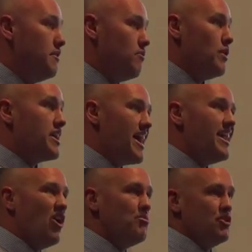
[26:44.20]
We can
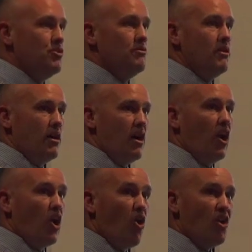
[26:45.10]
help you a
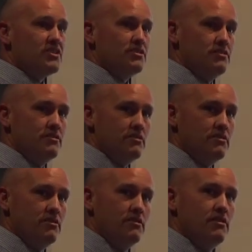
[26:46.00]
lot.
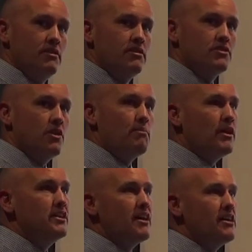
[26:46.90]
So
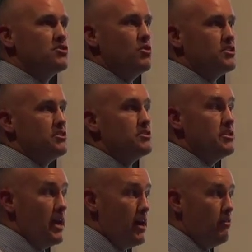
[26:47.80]
please ask questions
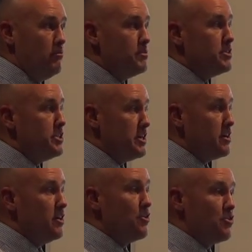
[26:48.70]
now,
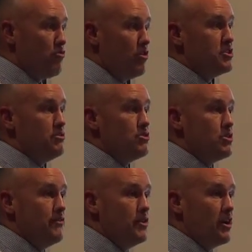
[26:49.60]
particularly on the criteria sheet
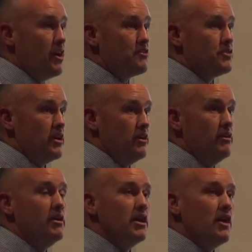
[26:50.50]
if you don't understand it.
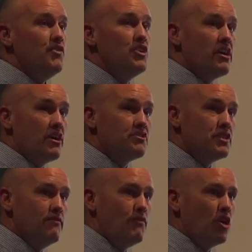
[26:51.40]
If you don't
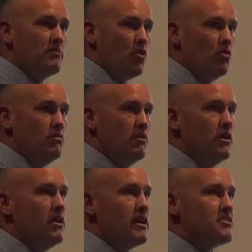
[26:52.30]
understand volleyball,
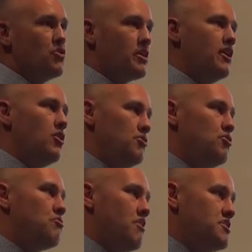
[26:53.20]
that's not going to help you a
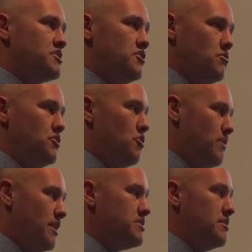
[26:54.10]
great deal with your
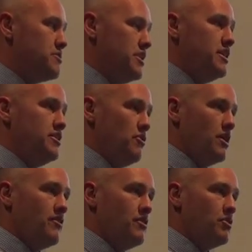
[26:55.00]
PSMT in Year
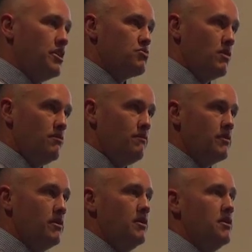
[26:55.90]
11 or Year 12.
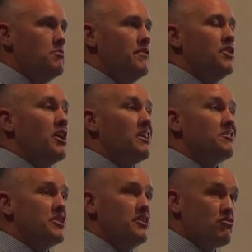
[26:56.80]
But if you don't
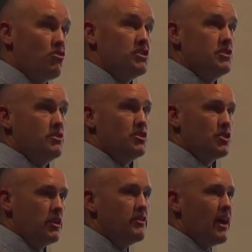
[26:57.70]
understand the criteria
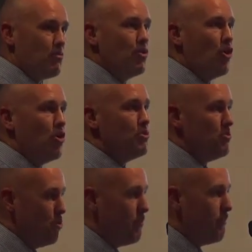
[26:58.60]
sheet, that will help you
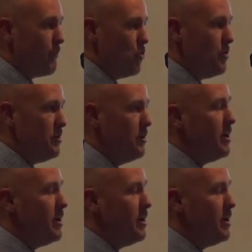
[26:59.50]
moving forward.